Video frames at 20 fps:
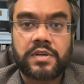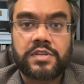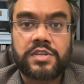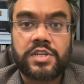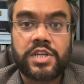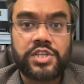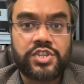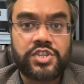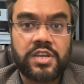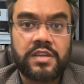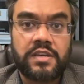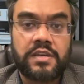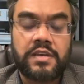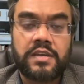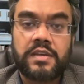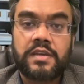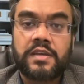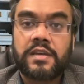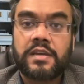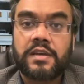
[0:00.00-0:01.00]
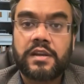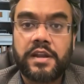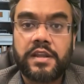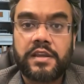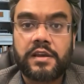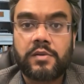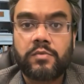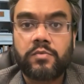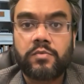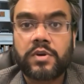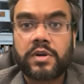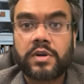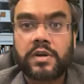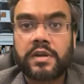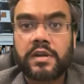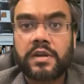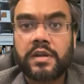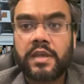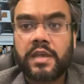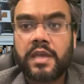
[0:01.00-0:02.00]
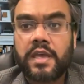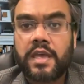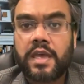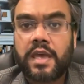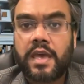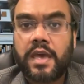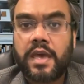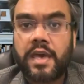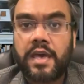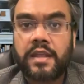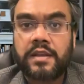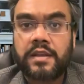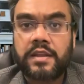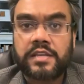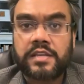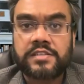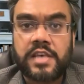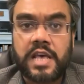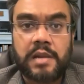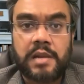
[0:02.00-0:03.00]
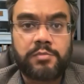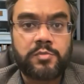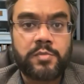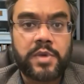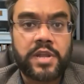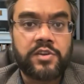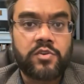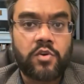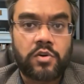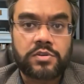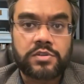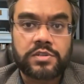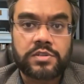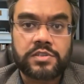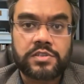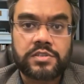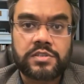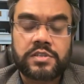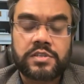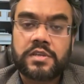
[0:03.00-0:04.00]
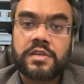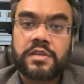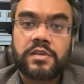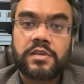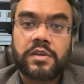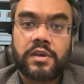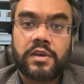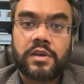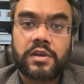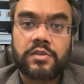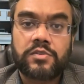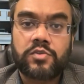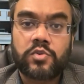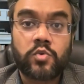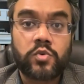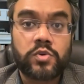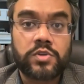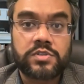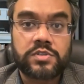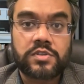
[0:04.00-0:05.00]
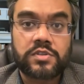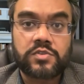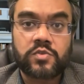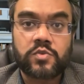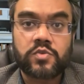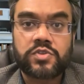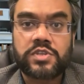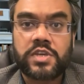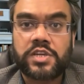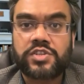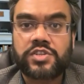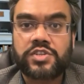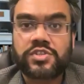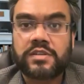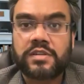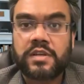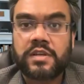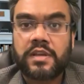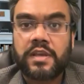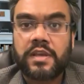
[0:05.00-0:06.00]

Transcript: teaching, clinical work, and has helped many doctors through his association.